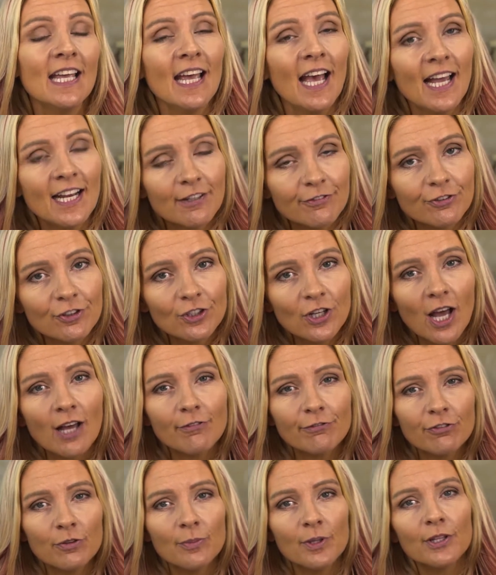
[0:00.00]
And if you're not
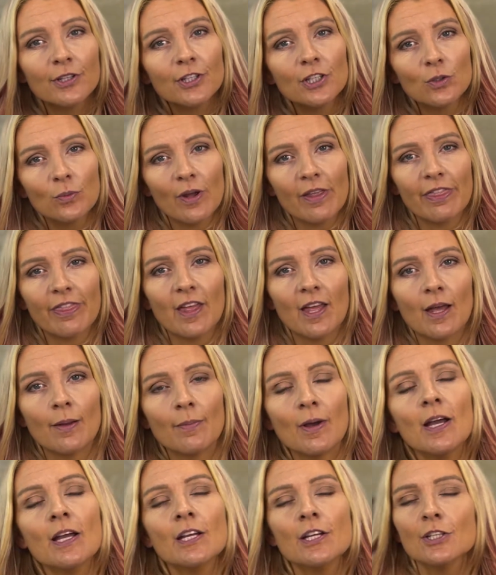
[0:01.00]
familiar with them,
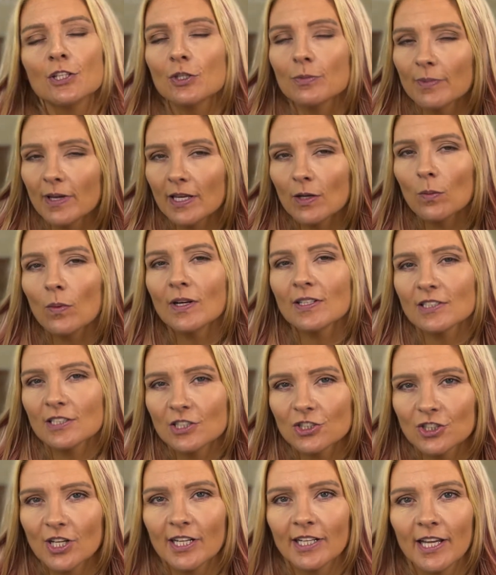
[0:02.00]
you may want to
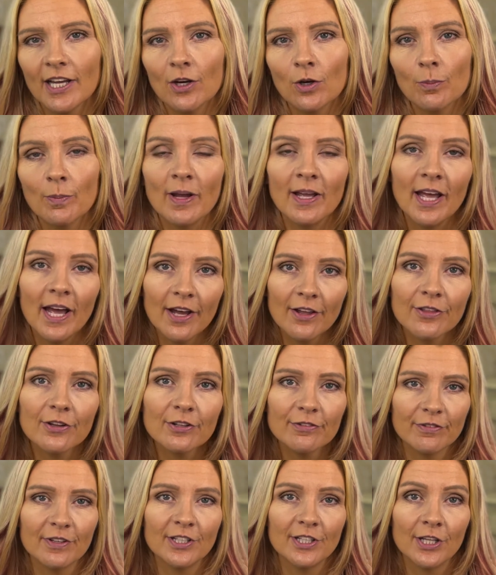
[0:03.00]
check out my other
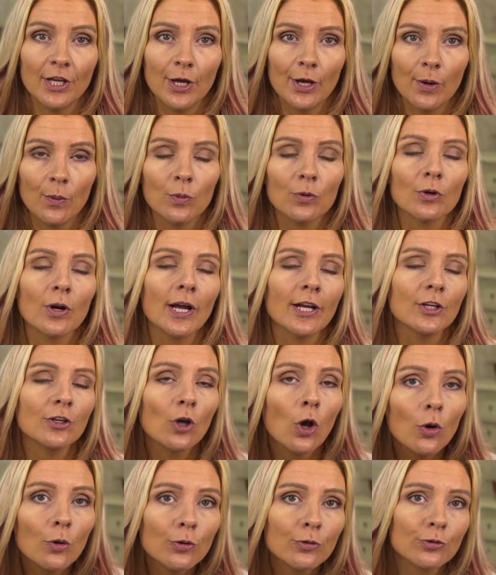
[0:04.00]
video where I
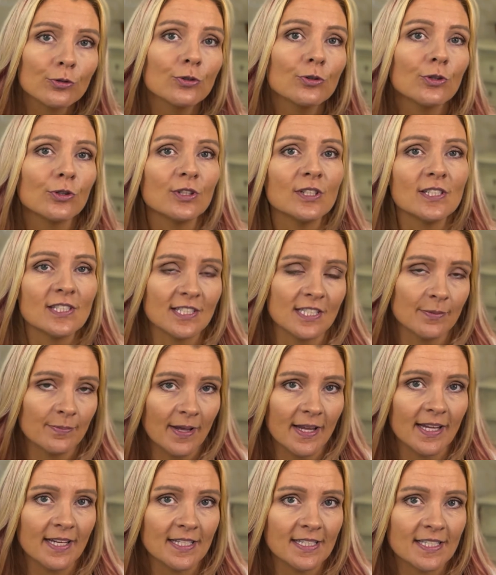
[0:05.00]
go through these
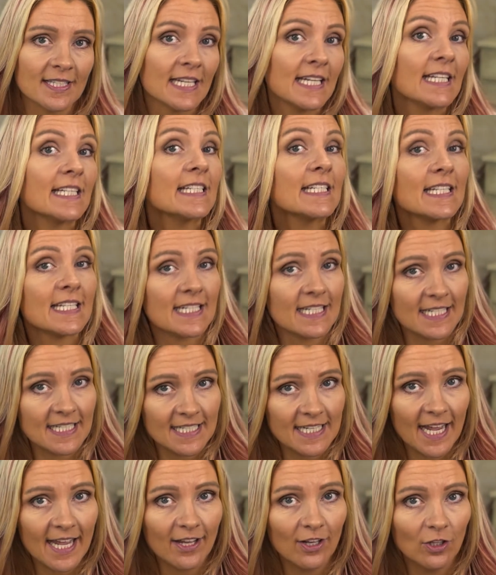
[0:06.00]
domains in
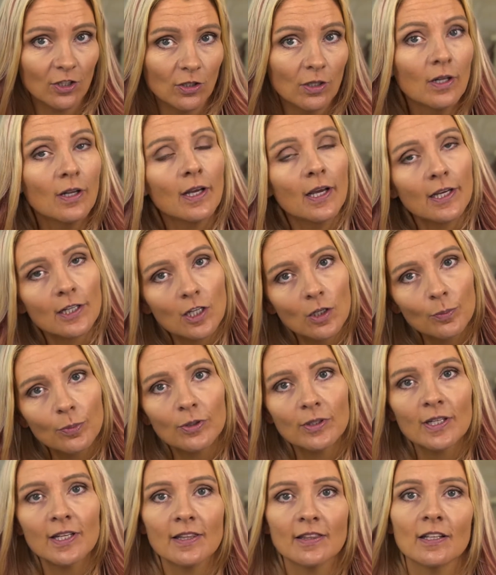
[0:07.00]
detail, and I'll put
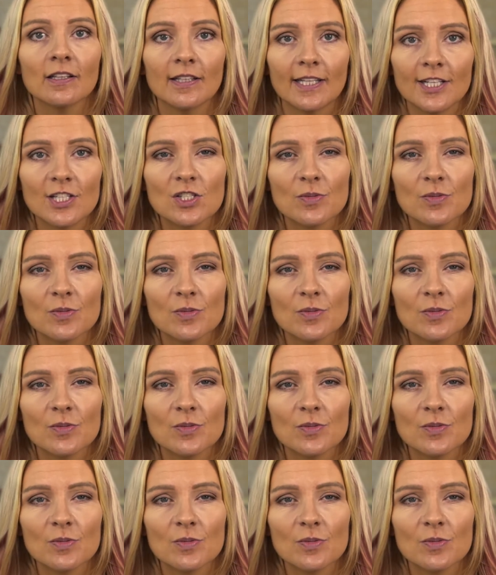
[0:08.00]
it in the links